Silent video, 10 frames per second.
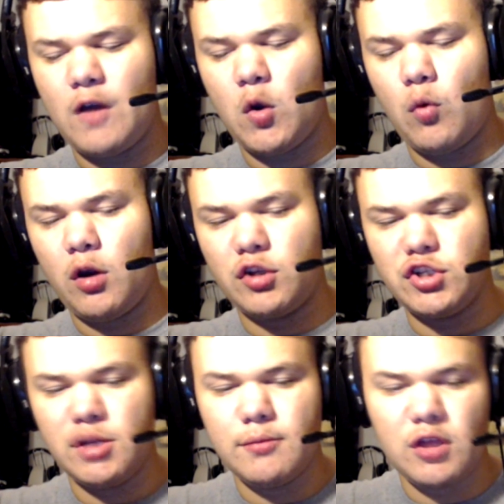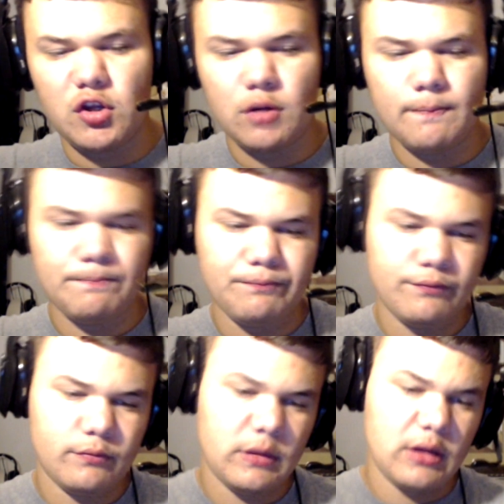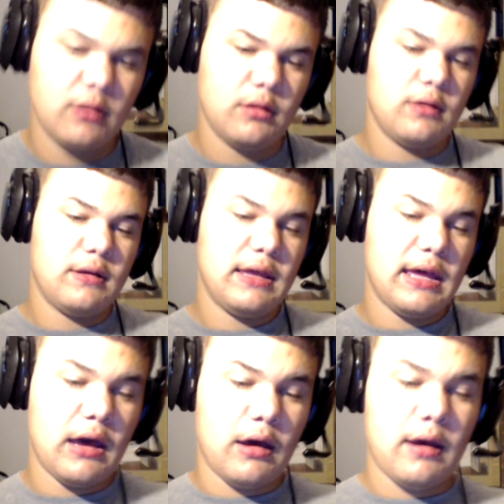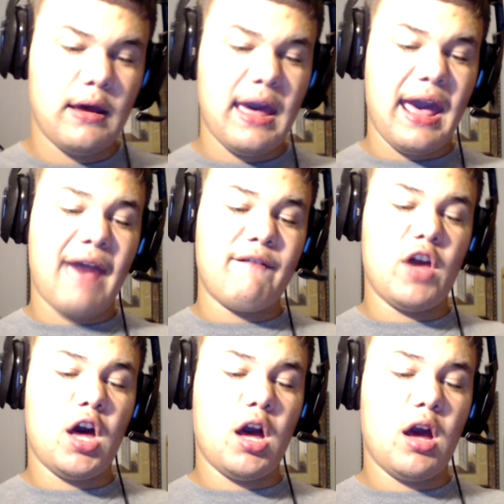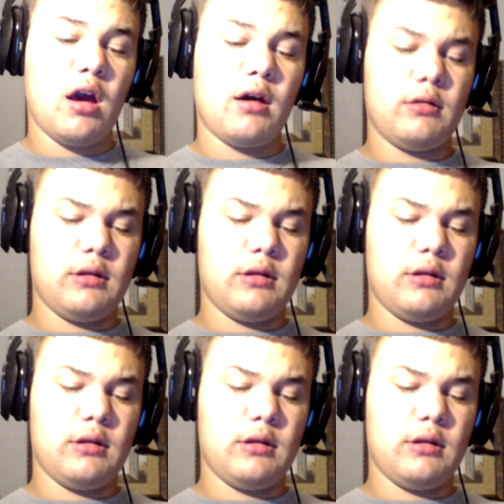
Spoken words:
Word to your mother. Avon